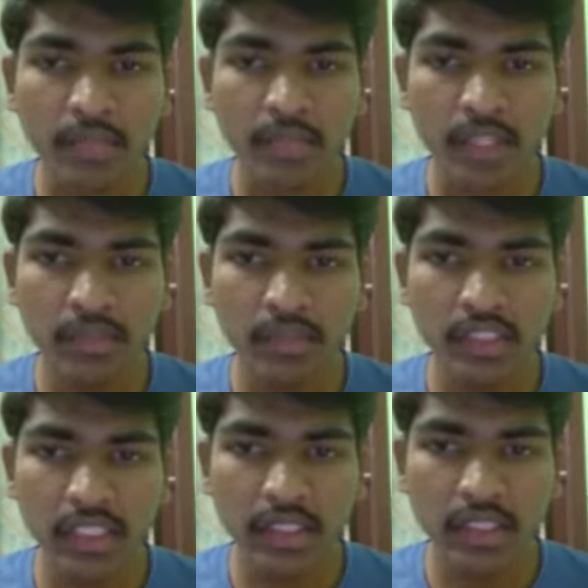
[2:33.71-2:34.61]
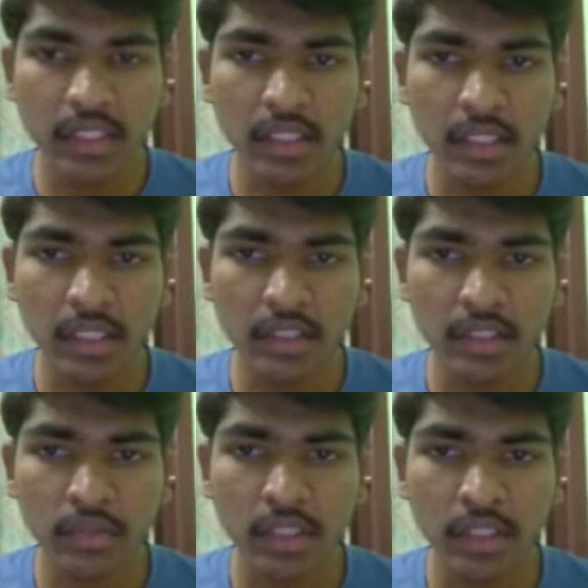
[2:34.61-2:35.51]
It will check according
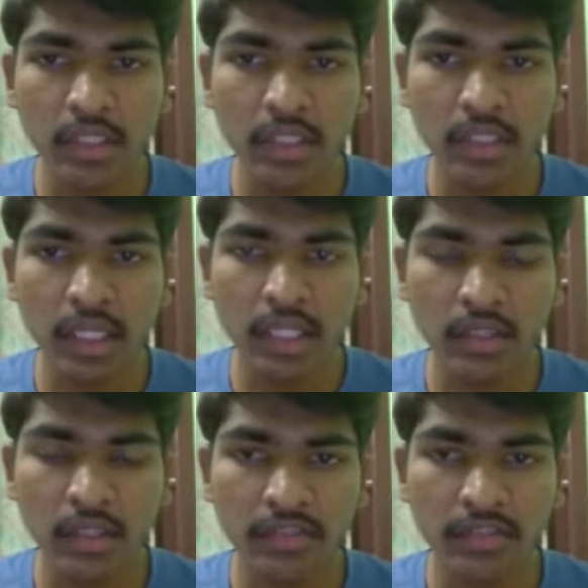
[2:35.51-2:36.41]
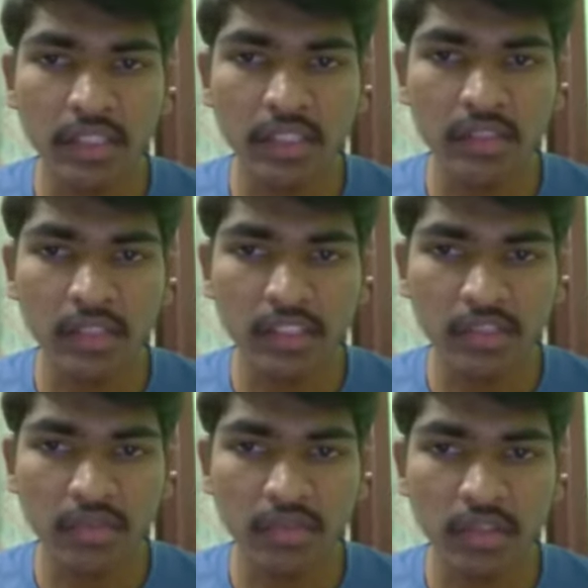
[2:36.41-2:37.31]
to that. If this
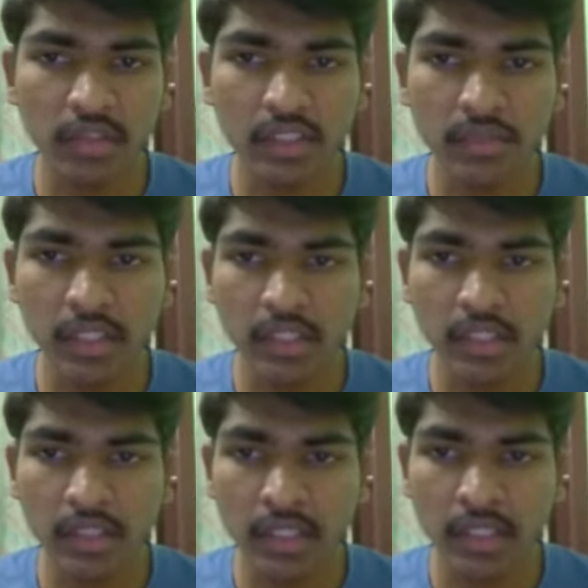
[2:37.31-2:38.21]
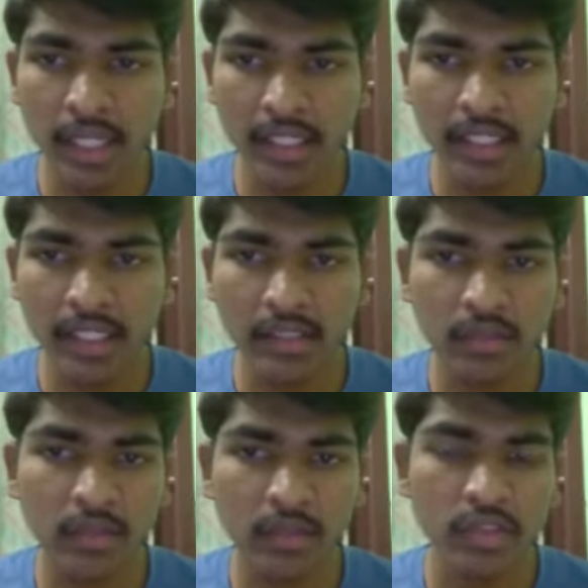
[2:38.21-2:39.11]
condition false, it will directly
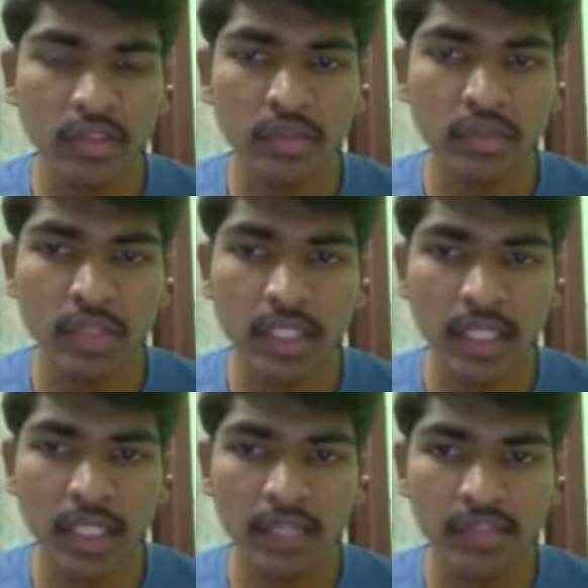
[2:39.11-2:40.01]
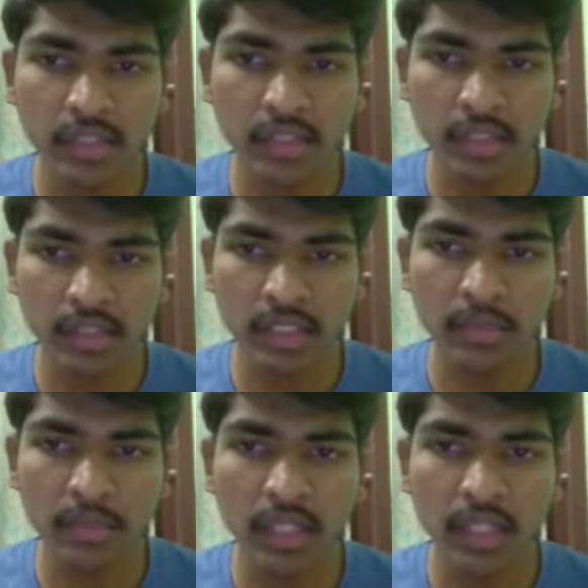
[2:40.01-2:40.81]
goes into the elif statement.